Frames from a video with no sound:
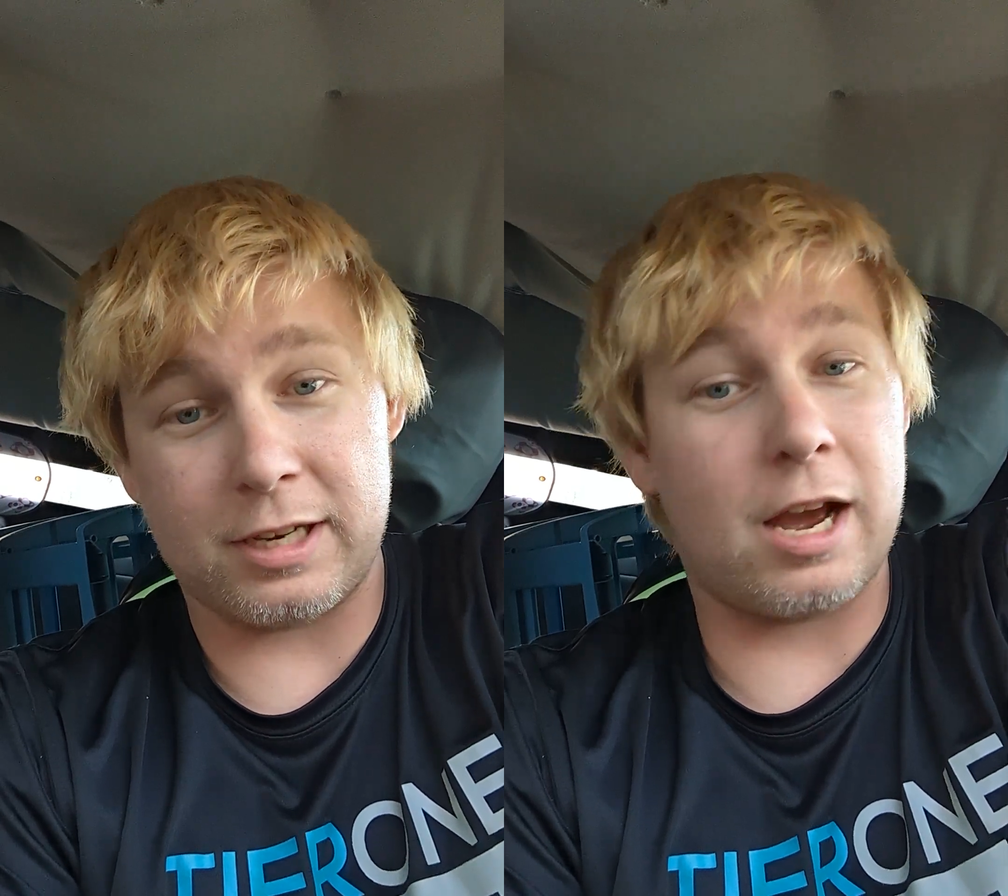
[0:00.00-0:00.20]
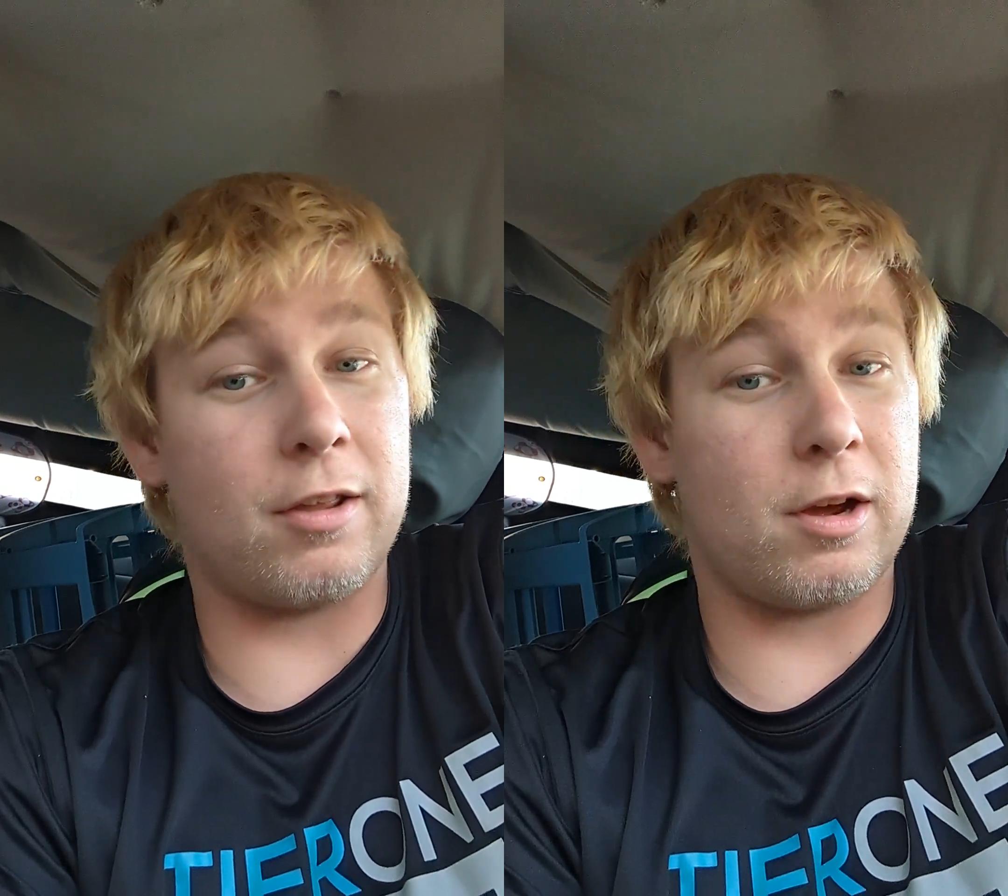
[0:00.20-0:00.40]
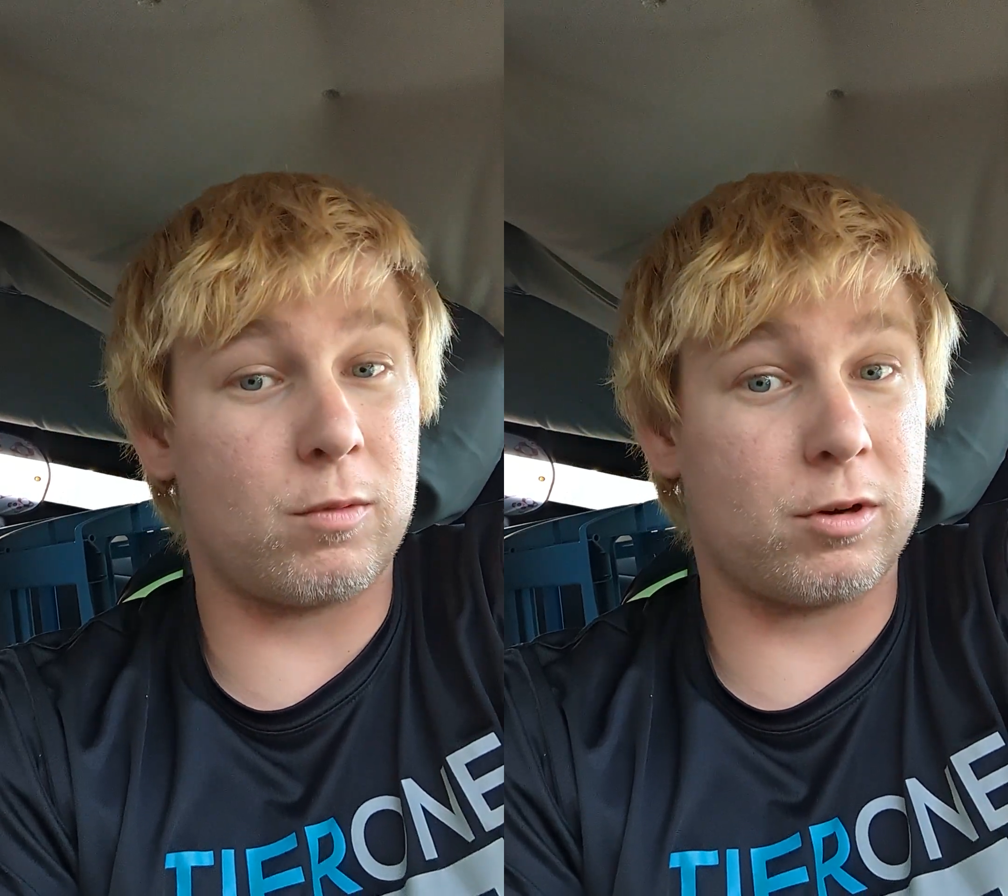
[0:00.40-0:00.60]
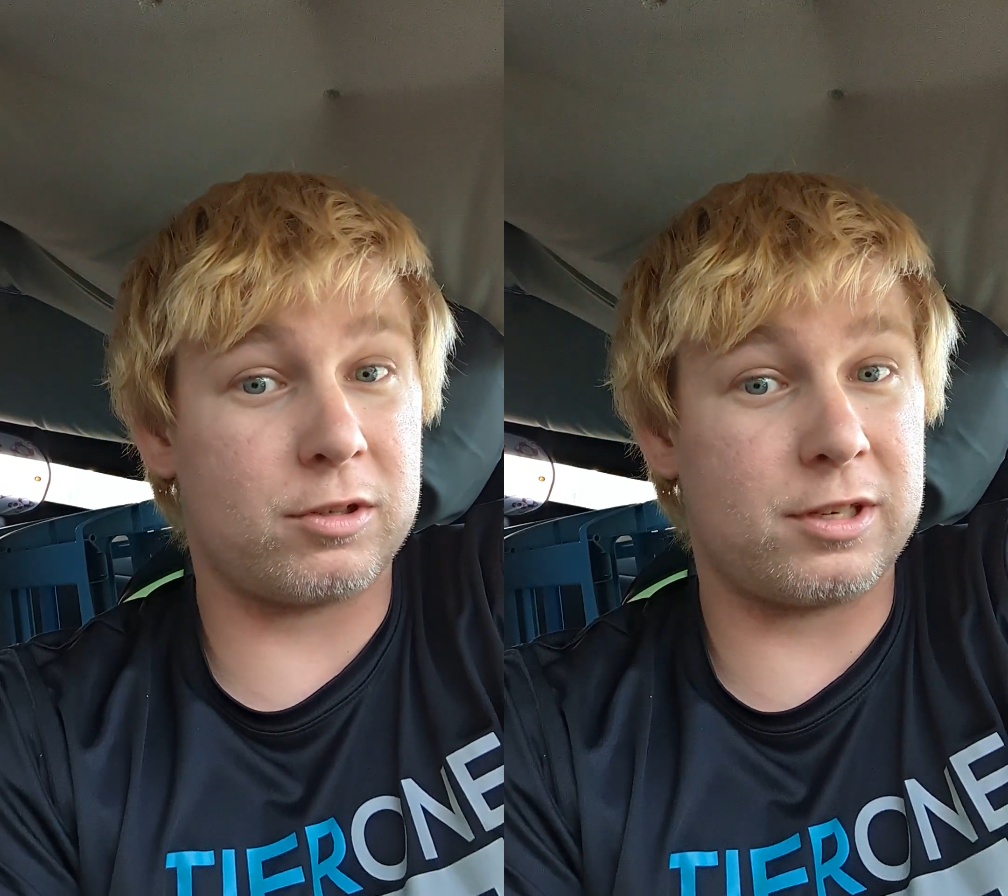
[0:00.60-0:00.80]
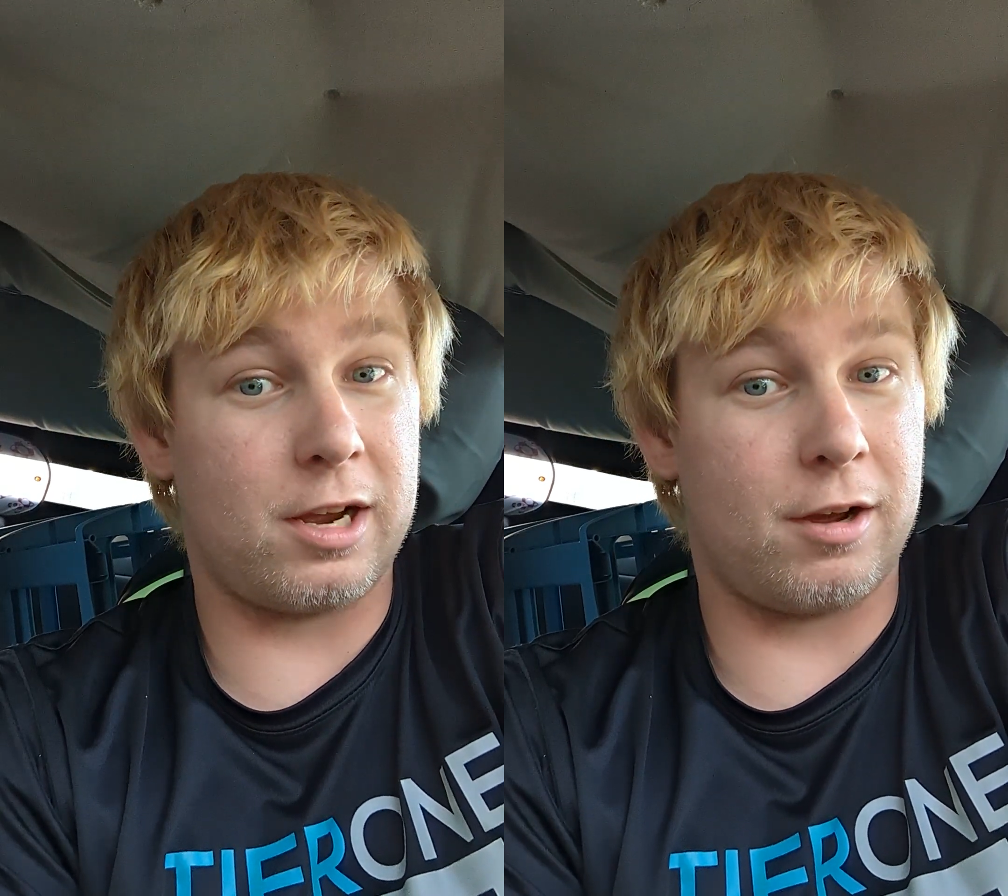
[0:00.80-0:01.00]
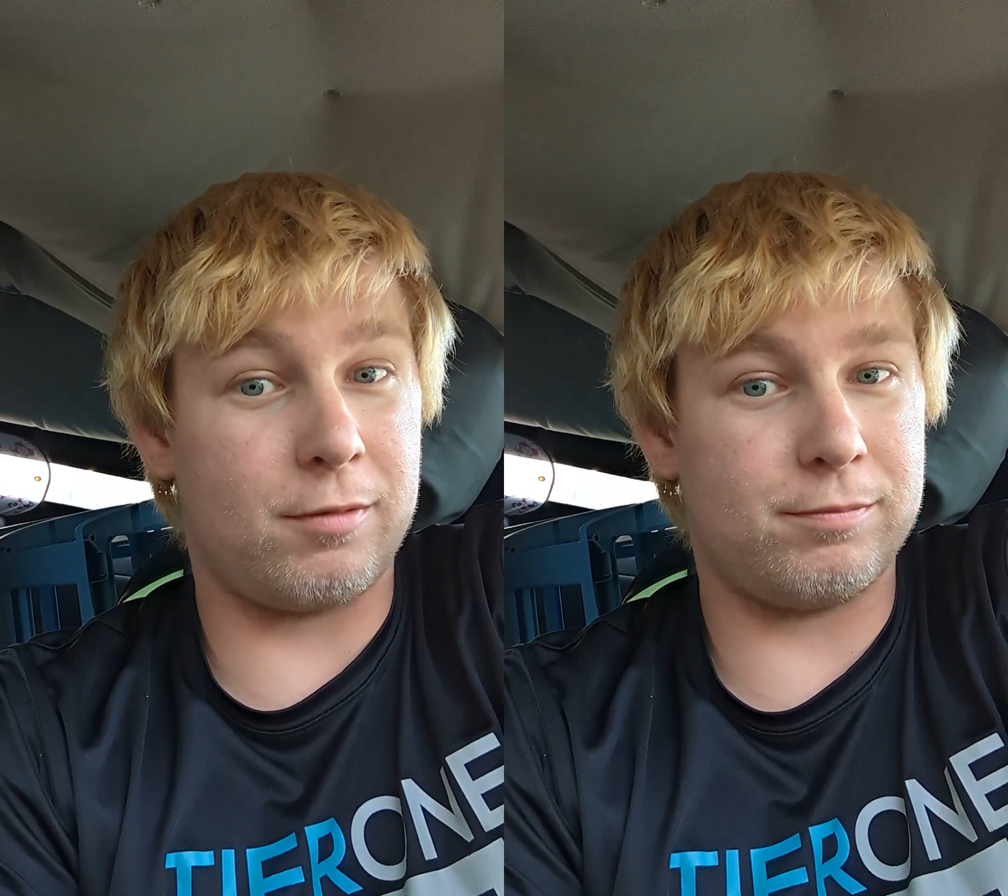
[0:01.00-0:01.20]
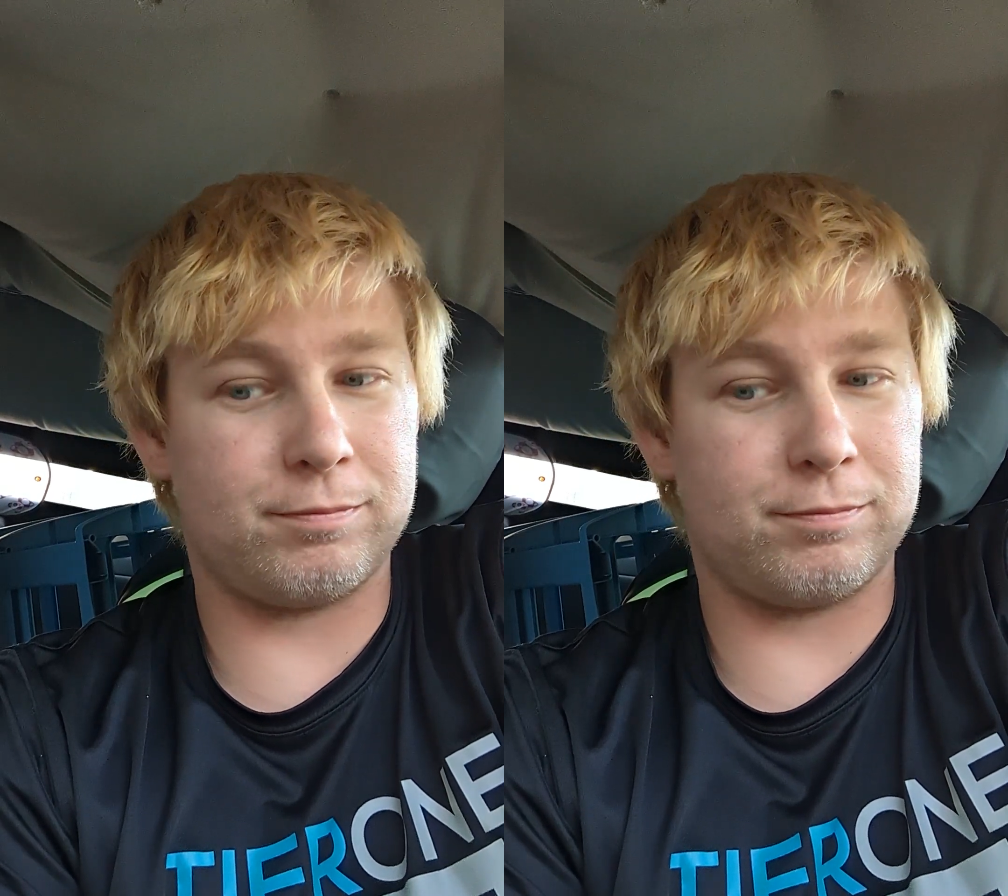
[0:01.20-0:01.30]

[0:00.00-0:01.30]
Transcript: how that works out.